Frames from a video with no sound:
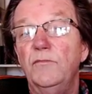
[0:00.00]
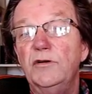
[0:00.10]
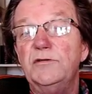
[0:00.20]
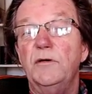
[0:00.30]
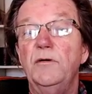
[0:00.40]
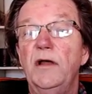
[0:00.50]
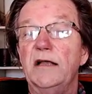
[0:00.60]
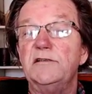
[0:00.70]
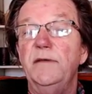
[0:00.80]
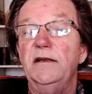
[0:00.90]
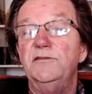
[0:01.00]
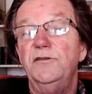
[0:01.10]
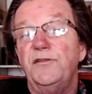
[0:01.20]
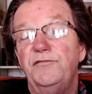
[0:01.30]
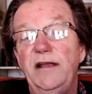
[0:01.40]
was estimated
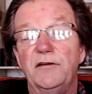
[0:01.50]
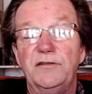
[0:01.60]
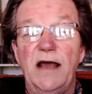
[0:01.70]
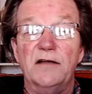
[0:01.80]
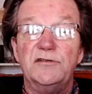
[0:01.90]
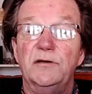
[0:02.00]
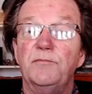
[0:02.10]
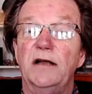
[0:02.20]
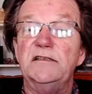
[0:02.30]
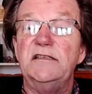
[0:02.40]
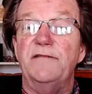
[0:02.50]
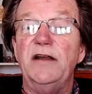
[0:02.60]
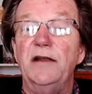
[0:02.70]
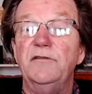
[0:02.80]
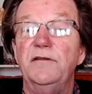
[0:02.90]
$200,000 to $300,000. It brought
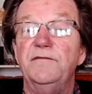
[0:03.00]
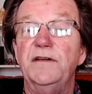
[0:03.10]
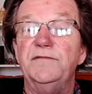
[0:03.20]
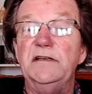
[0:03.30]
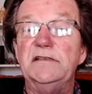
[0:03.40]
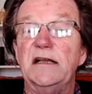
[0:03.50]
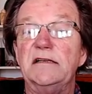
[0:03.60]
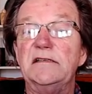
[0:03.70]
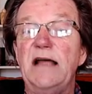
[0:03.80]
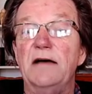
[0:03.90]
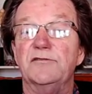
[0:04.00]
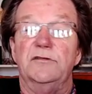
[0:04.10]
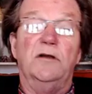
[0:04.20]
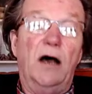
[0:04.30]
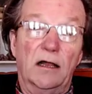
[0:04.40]

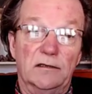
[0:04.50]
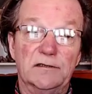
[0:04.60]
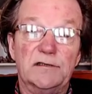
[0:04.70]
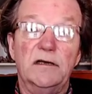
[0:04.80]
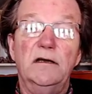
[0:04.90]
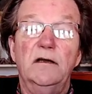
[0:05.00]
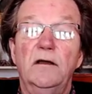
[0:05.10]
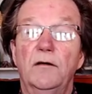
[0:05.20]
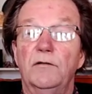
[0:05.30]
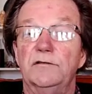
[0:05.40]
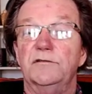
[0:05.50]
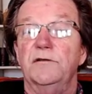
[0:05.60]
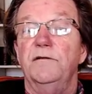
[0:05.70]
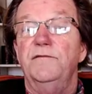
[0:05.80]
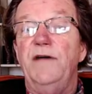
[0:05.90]
$756,000, which
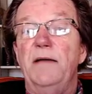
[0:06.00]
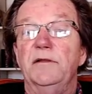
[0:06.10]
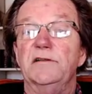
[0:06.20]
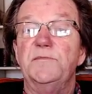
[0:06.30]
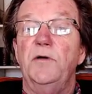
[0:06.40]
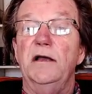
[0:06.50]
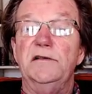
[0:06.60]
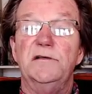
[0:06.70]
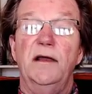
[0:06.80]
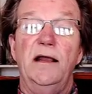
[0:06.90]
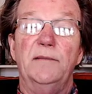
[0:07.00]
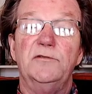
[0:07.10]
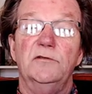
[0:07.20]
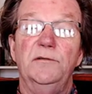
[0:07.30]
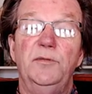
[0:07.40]
was a fabulous price, an
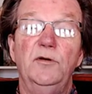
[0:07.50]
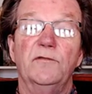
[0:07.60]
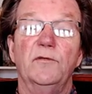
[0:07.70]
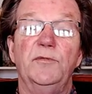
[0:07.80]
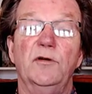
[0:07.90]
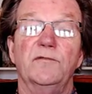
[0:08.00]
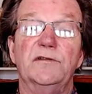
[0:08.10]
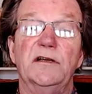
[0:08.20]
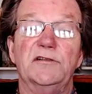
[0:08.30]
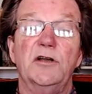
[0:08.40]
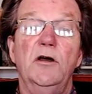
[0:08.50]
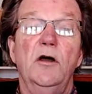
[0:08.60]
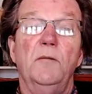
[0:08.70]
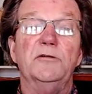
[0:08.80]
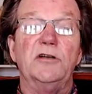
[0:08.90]
absolutely beautiful, beautiful dish.
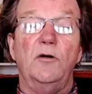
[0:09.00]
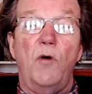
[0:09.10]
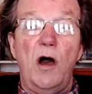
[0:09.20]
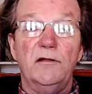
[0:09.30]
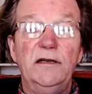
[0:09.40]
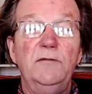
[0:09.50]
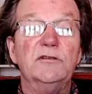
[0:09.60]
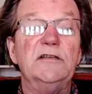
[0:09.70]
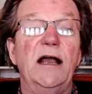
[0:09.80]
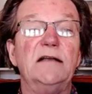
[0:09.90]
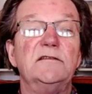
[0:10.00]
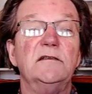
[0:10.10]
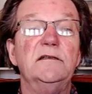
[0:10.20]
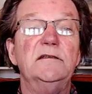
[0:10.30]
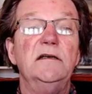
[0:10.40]
But the quality was
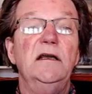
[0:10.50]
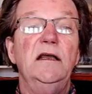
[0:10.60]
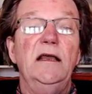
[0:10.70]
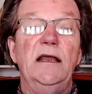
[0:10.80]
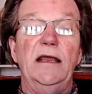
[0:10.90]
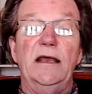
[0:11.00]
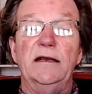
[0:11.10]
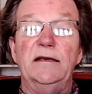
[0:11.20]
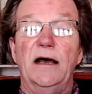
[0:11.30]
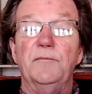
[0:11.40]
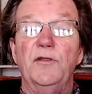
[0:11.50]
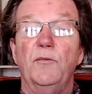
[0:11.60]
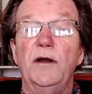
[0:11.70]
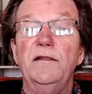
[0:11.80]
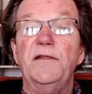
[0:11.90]
excellent, and
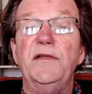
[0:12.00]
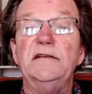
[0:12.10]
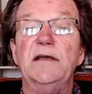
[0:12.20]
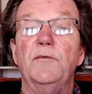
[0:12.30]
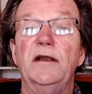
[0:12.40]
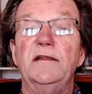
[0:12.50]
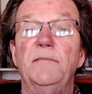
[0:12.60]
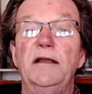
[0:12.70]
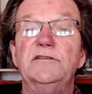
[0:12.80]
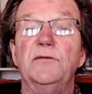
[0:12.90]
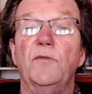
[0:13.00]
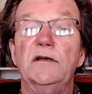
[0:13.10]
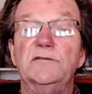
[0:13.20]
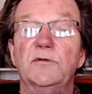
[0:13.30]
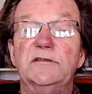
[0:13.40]
one of the things I wanted to mention was